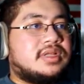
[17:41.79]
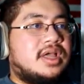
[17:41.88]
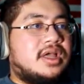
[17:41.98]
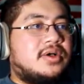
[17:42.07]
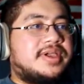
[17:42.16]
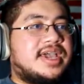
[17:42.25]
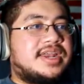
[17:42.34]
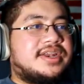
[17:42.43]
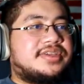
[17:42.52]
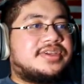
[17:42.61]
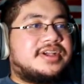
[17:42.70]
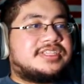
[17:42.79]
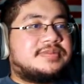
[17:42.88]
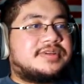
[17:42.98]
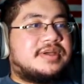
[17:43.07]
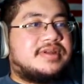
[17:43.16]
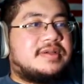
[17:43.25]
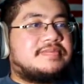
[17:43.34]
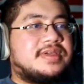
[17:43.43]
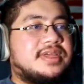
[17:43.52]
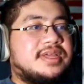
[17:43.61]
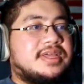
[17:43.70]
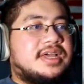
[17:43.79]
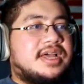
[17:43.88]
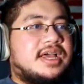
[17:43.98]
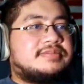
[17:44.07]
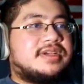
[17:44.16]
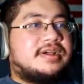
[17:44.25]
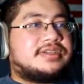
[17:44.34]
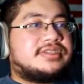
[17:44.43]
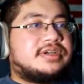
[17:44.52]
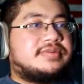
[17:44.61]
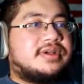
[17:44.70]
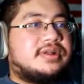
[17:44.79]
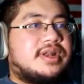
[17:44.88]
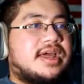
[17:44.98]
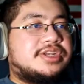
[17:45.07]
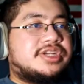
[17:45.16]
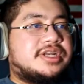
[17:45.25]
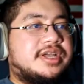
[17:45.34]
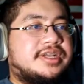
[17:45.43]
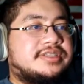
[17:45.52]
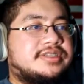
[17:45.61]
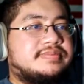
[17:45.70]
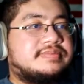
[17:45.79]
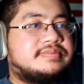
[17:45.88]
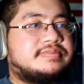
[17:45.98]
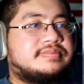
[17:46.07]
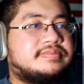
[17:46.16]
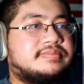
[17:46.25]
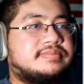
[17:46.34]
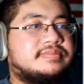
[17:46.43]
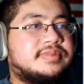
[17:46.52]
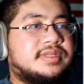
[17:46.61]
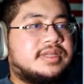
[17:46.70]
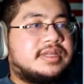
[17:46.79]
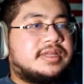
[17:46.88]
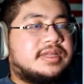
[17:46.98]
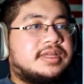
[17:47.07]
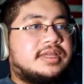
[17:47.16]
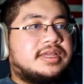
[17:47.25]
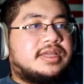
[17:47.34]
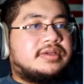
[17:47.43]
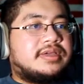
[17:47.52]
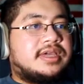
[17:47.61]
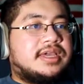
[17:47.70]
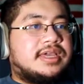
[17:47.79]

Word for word: Oh, we got another customer coming up. Uh, sorry, sir. We are all out of chicken nuggets. Morning. Okay.